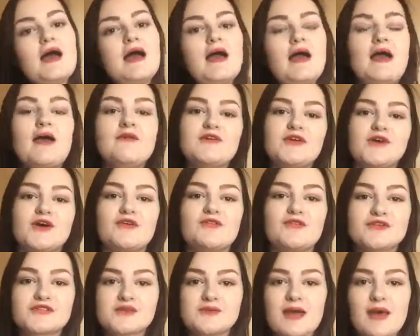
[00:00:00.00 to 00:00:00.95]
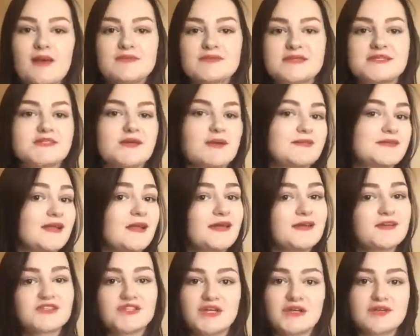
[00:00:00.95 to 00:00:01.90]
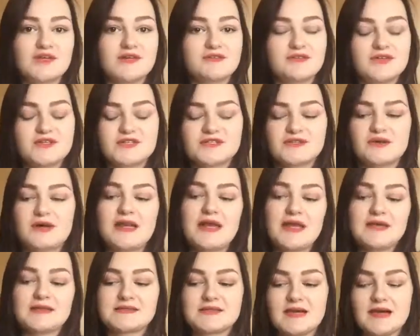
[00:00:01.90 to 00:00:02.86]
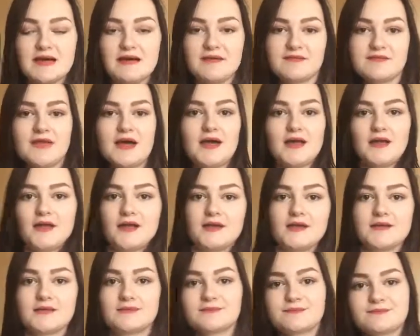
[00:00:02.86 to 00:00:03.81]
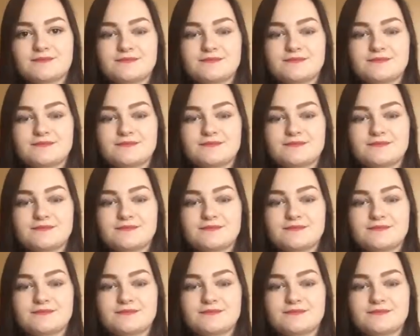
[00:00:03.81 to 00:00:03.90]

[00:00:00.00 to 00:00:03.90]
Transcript: heavy coverage sometimes, and sometimes I like sheer coverage, so I like to have that like